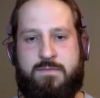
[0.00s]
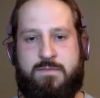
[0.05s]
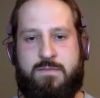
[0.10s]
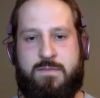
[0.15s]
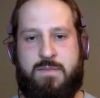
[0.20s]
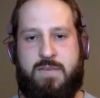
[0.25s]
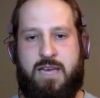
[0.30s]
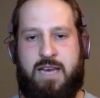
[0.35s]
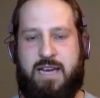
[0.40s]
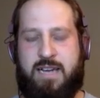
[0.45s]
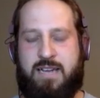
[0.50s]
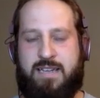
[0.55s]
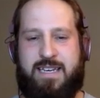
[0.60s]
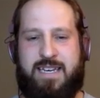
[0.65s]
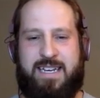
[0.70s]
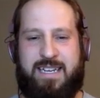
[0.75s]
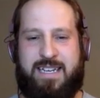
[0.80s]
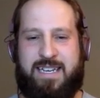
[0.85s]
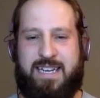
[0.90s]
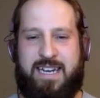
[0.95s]
Yeah, and
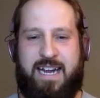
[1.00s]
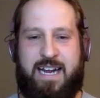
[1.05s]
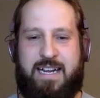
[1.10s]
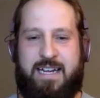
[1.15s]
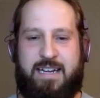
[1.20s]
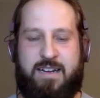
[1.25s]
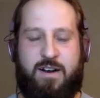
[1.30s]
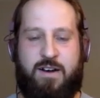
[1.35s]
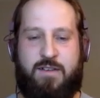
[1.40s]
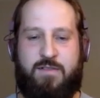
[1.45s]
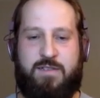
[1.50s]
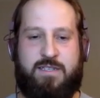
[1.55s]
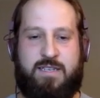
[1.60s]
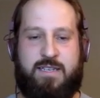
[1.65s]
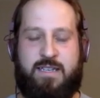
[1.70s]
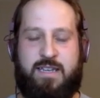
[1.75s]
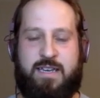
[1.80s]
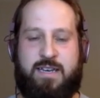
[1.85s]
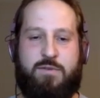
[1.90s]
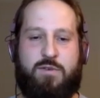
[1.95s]
Canadian,
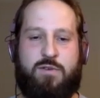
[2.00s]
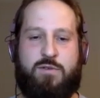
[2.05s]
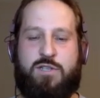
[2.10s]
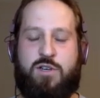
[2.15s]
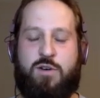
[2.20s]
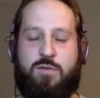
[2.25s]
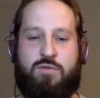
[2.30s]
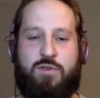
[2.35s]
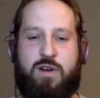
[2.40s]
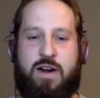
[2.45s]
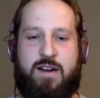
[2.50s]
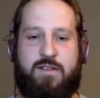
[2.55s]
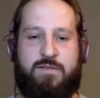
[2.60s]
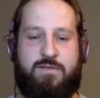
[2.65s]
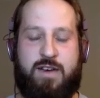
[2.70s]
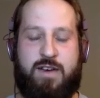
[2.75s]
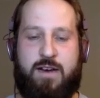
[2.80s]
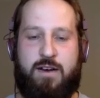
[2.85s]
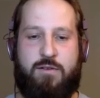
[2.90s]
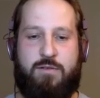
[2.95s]
obviously, like we're so proud of
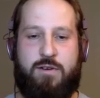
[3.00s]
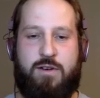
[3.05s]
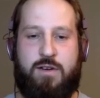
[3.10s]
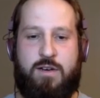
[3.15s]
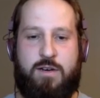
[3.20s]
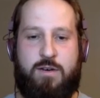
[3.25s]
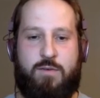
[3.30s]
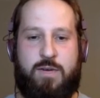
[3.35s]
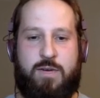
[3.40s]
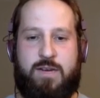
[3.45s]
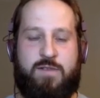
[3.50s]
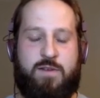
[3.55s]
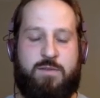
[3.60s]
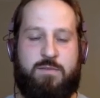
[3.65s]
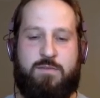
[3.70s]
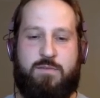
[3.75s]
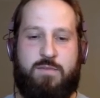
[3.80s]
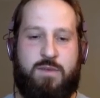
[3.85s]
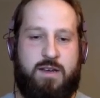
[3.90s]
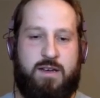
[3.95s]
how we have
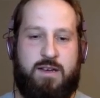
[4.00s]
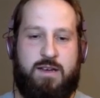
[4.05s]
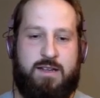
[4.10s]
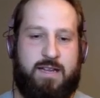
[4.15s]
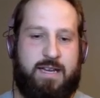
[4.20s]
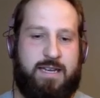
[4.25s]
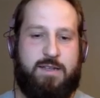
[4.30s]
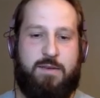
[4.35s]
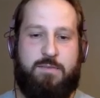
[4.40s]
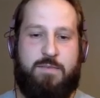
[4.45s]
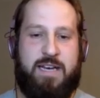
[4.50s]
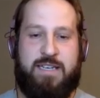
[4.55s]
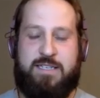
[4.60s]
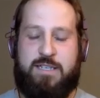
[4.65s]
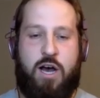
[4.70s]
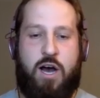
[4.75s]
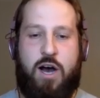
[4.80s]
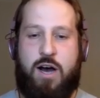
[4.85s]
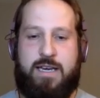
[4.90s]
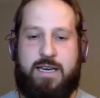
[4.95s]
the best
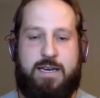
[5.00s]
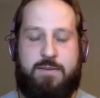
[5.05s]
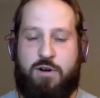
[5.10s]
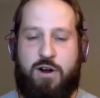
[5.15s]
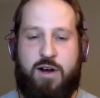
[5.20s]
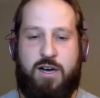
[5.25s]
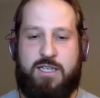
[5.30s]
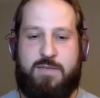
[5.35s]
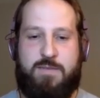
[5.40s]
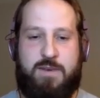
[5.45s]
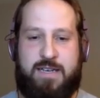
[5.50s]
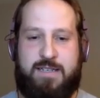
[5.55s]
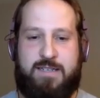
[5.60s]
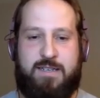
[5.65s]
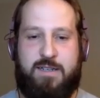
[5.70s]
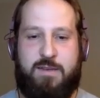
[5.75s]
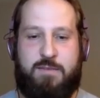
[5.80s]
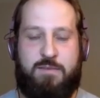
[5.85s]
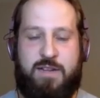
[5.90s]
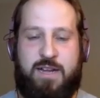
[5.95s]
hockey prospects
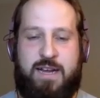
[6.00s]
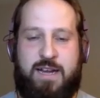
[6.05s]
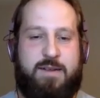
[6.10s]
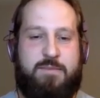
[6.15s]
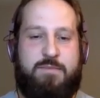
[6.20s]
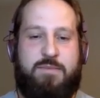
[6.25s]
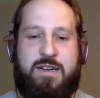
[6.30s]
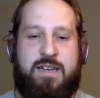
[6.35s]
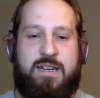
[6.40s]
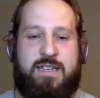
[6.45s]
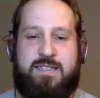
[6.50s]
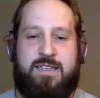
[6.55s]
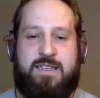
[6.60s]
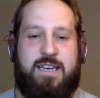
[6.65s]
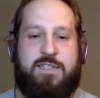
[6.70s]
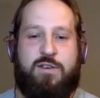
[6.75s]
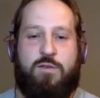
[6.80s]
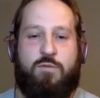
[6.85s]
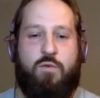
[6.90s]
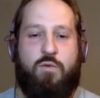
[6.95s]
on the planet. But
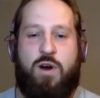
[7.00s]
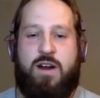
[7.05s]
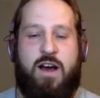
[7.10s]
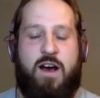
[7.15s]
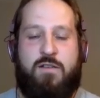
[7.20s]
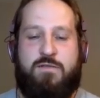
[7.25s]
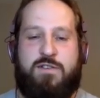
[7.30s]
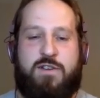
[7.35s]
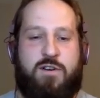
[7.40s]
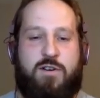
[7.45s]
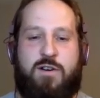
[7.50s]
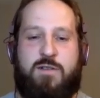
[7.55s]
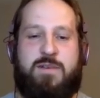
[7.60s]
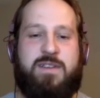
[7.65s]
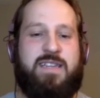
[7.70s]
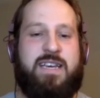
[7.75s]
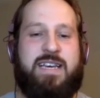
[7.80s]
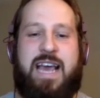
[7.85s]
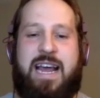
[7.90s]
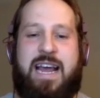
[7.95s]
it's a one-off
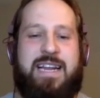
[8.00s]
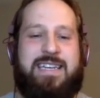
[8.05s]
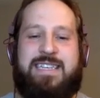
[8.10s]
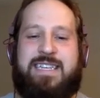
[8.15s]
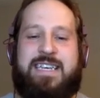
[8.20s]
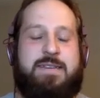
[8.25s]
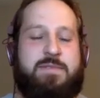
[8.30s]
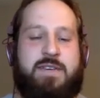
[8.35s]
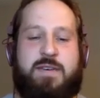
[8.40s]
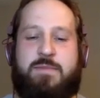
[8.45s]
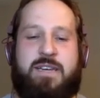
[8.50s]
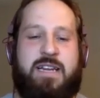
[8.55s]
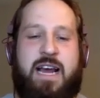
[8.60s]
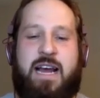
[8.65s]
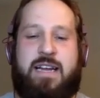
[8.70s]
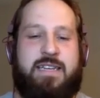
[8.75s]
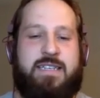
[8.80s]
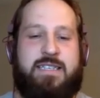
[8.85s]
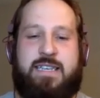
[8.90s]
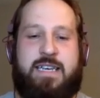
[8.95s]
tournament. Like, any team can beat
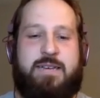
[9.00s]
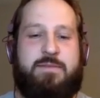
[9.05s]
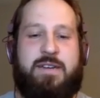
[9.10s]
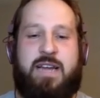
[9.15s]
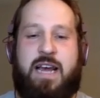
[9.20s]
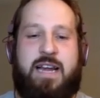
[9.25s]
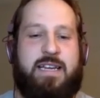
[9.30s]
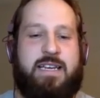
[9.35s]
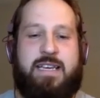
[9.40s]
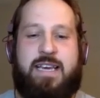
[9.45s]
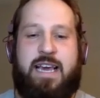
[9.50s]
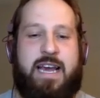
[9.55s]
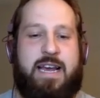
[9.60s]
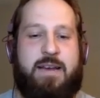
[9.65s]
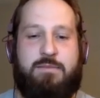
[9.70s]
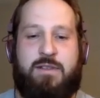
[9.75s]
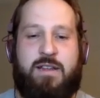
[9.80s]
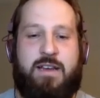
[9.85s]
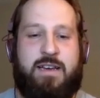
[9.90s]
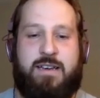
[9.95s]
any team in any
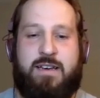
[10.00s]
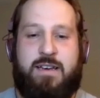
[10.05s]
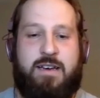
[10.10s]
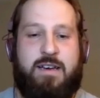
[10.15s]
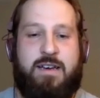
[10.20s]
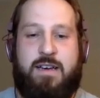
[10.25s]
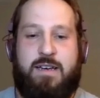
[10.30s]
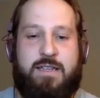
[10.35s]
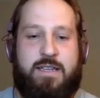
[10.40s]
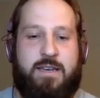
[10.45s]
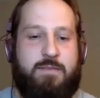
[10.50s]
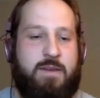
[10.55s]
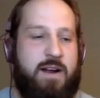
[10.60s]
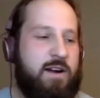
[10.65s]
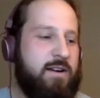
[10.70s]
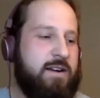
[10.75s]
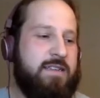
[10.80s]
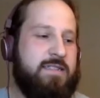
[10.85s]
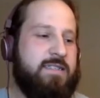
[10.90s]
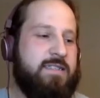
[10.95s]
game. Like, the
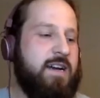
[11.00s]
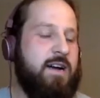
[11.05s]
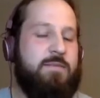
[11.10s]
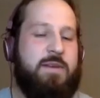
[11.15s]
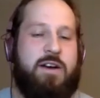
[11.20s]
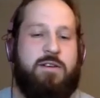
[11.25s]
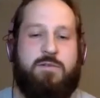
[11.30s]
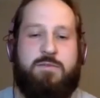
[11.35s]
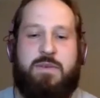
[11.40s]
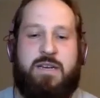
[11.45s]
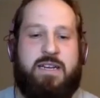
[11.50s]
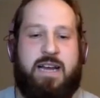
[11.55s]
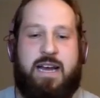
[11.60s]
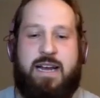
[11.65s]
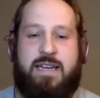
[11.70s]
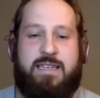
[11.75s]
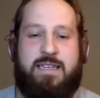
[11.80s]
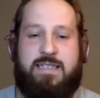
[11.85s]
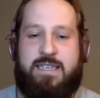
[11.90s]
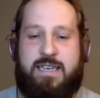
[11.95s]
Americans come out and beat
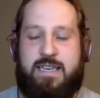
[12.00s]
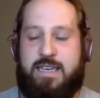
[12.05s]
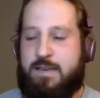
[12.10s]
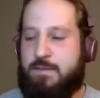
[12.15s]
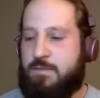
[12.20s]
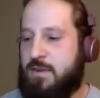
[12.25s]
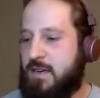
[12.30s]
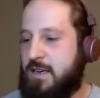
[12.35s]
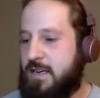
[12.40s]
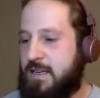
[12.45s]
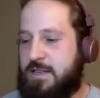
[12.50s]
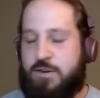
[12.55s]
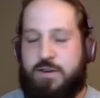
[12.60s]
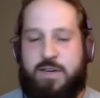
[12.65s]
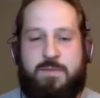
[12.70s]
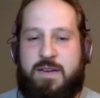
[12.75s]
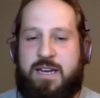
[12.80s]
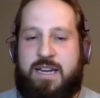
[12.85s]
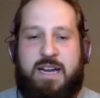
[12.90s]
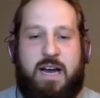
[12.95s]
any team. There
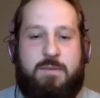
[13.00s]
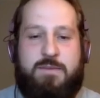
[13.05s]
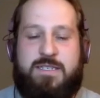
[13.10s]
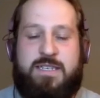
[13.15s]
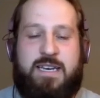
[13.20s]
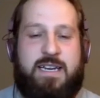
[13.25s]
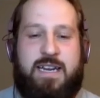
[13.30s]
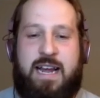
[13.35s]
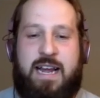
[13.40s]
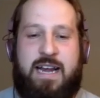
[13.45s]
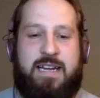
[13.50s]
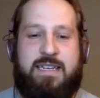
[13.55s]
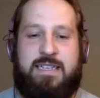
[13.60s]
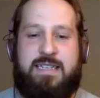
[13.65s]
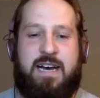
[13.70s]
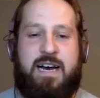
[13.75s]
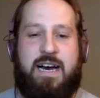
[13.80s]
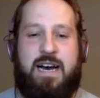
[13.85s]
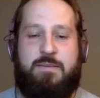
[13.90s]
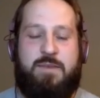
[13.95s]
could be an upset at any
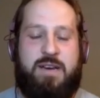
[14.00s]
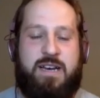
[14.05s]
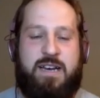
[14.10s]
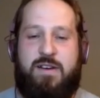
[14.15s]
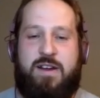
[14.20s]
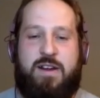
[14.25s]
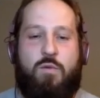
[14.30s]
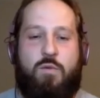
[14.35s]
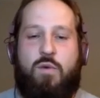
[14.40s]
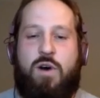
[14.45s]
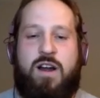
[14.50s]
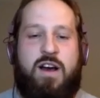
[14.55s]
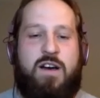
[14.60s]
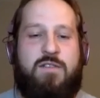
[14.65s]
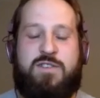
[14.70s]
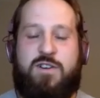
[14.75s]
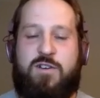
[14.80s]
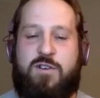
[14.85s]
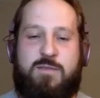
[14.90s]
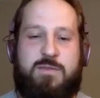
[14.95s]
time. Like, in a
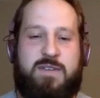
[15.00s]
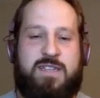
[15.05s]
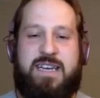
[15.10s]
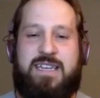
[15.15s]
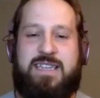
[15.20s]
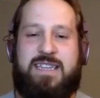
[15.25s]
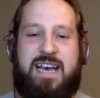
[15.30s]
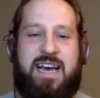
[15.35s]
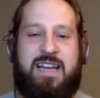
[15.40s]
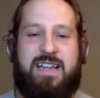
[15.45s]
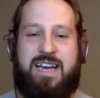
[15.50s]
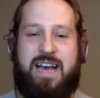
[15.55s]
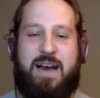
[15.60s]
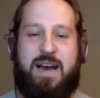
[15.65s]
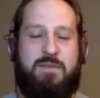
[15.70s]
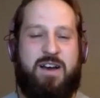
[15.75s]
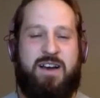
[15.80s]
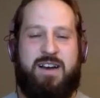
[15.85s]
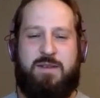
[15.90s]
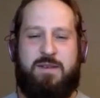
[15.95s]
one-off tournament like that, like,
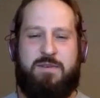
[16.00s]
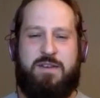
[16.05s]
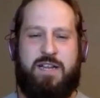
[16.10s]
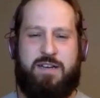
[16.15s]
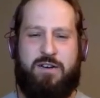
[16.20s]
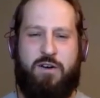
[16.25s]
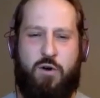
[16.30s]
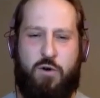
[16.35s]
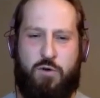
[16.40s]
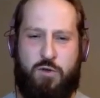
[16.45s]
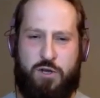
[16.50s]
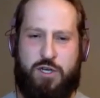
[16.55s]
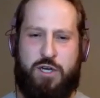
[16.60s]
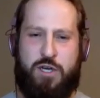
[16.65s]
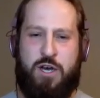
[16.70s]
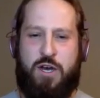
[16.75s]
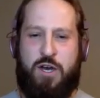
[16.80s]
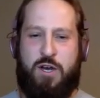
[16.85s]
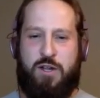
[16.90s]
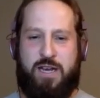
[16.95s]
I'm not going to be like, oh,
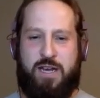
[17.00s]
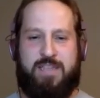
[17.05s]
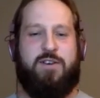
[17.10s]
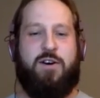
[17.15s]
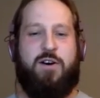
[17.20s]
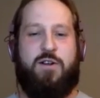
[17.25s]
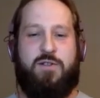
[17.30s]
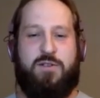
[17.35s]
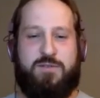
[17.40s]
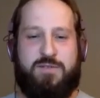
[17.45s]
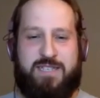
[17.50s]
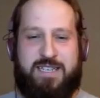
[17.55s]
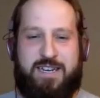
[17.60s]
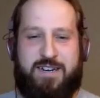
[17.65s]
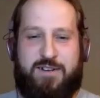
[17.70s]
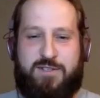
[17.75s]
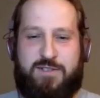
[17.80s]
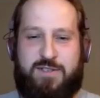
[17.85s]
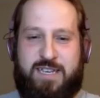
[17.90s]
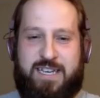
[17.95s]
like all those
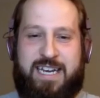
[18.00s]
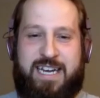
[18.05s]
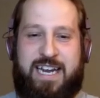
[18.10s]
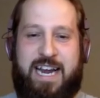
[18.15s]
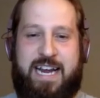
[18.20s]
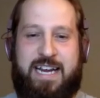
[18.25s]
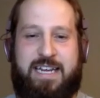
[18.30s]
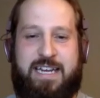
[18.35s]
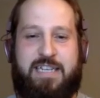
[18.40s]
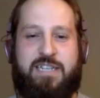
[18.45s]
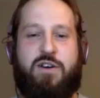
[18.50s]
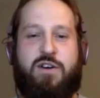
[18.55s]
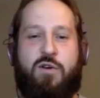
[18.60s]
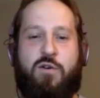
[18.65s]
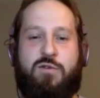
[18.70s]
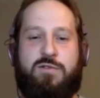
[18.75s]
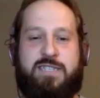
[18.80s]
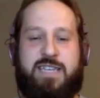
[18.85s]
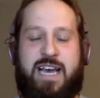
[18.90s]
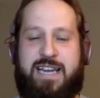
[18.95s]
years of the Canadian
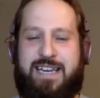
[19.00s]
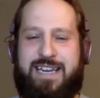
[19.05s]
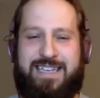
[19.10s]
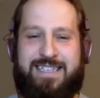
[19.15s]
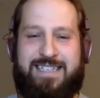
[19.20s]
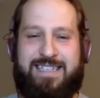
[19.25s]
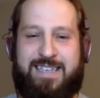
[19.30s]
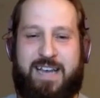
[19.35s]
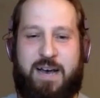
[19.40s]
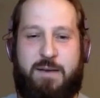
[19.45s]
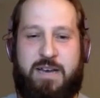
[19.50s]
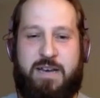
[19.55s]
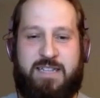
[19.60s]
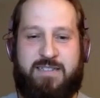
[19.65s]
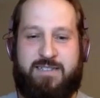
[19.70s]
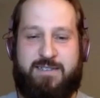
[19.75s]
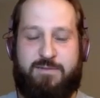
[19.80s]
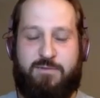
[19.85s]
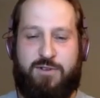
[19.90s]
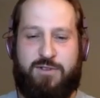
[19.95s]
goaltending
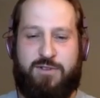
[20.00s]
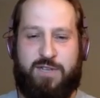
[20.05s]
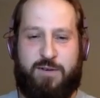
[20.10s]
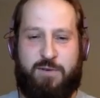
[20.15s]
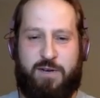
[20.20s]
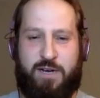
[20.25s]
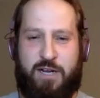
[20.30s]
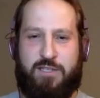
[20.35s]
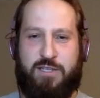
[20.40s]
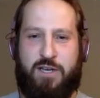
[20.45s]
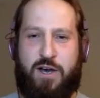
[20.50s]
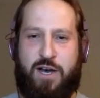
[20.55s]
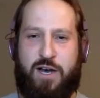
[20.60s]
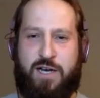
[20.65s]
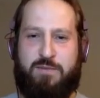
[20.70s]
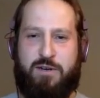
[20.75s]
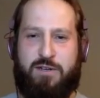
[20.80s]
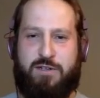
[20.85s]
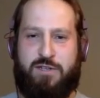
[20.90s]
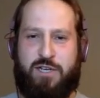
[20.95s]
summits where it's like, we got to talk
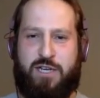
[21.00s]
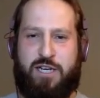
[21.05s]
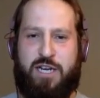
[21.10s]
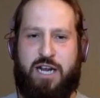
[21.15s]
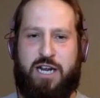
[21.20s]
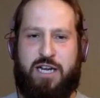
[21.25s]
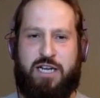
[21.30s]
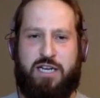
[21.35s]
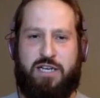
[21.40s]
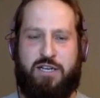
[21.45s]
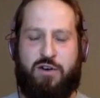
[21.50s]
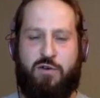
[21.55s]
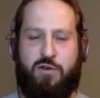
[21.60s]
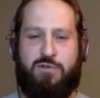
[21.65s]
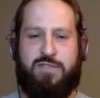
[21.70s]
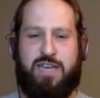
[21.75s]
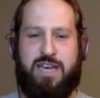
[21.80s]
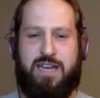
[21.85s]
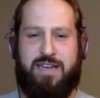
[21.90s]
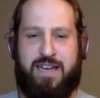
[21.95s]
about the Canadian
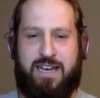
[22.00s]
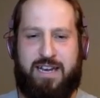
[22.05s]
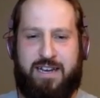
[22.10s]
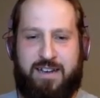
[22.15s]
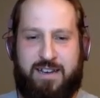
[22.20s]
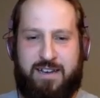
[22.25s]
goaltending.